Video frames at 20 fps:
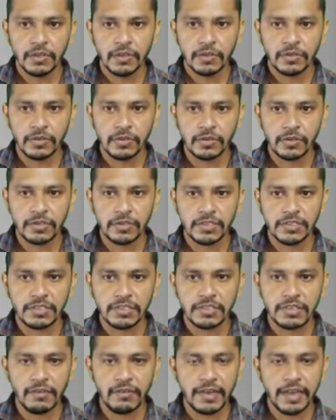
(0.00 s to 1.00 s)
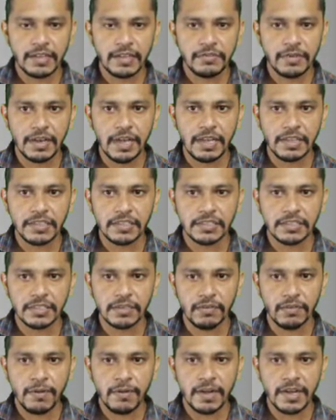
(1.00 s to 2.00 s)
So this is our XY line, this is
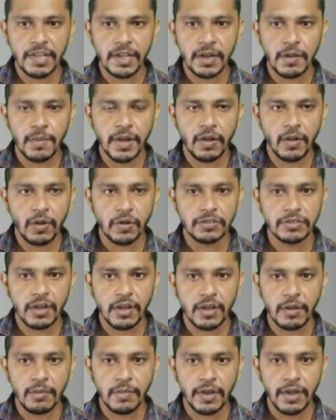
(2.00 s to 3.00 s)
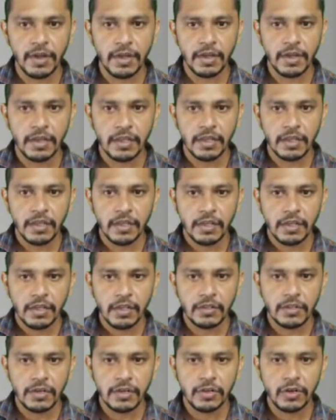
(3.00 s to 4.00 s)
our vertical plane, horizontal plane.
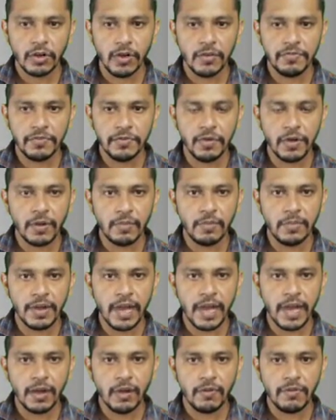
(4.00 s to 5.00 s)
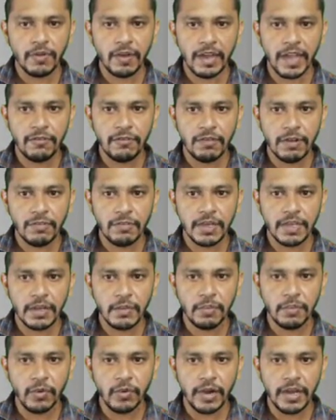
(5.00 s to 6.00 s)
The top view or plan of a line will be
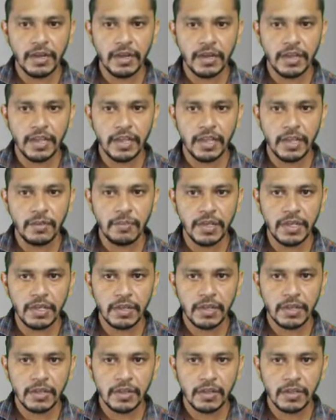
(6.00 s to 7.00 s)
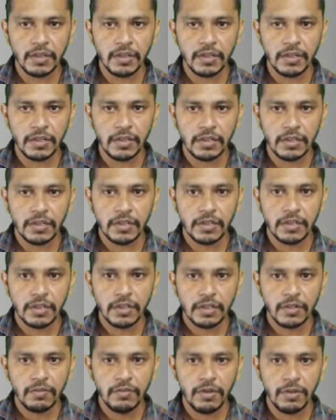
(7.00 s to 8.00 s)
a point AB,
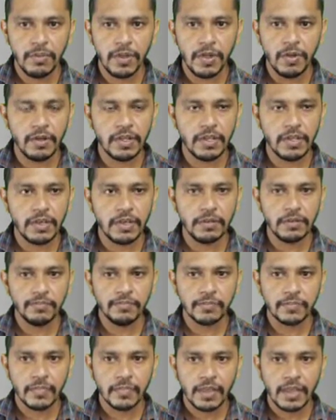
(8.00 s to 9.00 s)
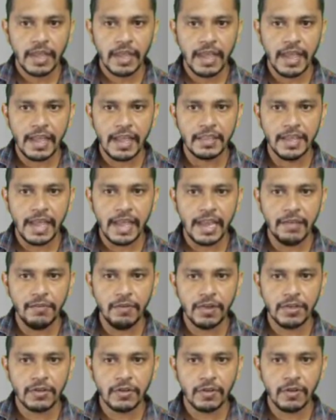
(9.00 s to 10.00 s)
will be over here, and the
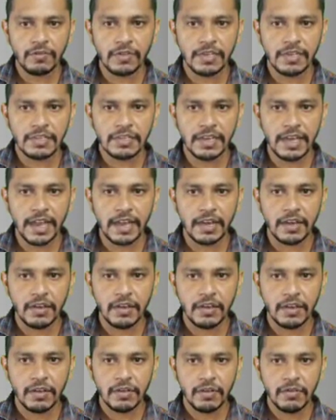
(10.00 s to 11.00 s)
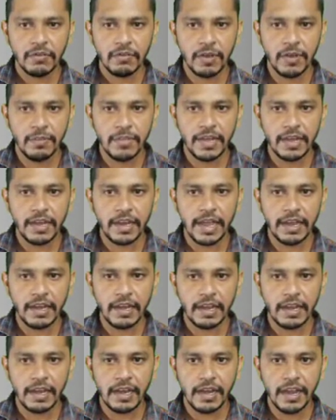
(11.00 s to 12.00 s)
elevation of this line will be a
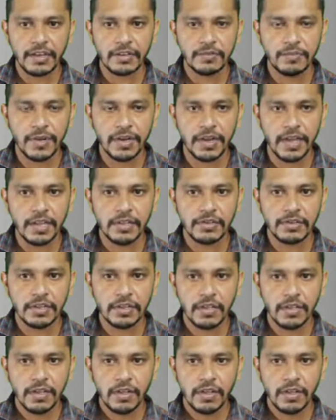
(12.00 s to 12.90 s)
line A dash B dash,